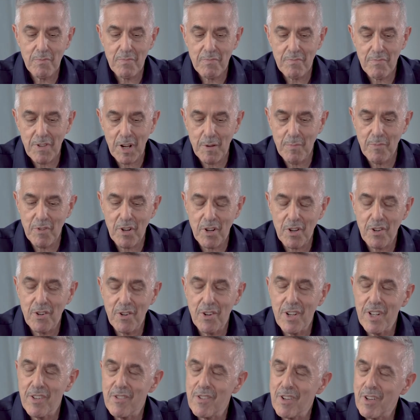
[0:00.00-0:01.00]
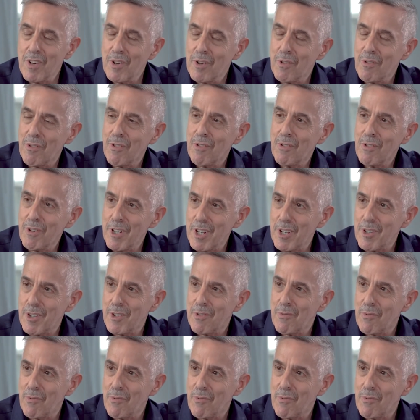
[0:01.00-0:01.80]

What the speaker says: I'm not going to go through each